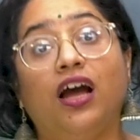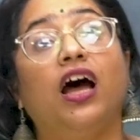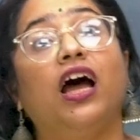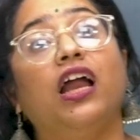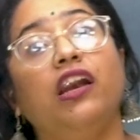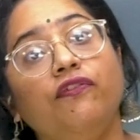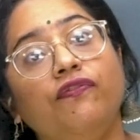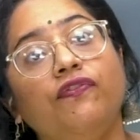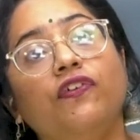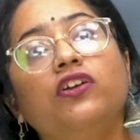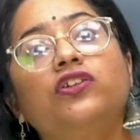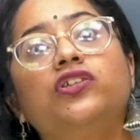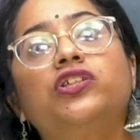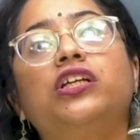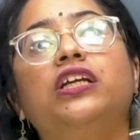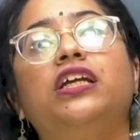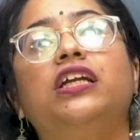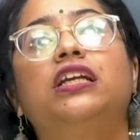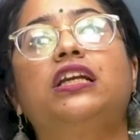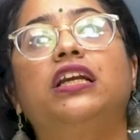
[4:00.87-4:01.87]

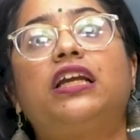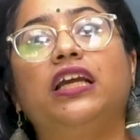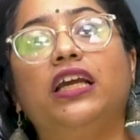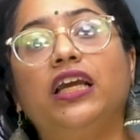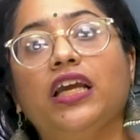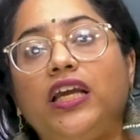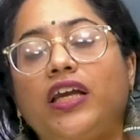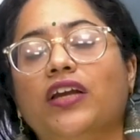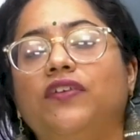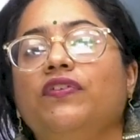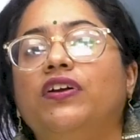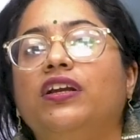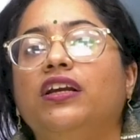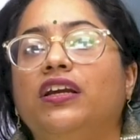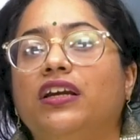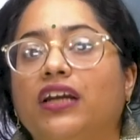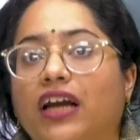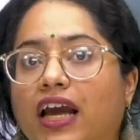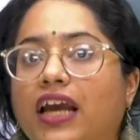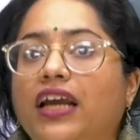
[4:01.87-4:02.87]
Unfortunately,
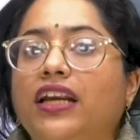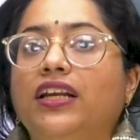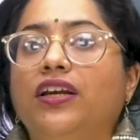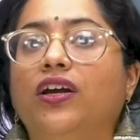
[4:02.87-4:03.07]
even right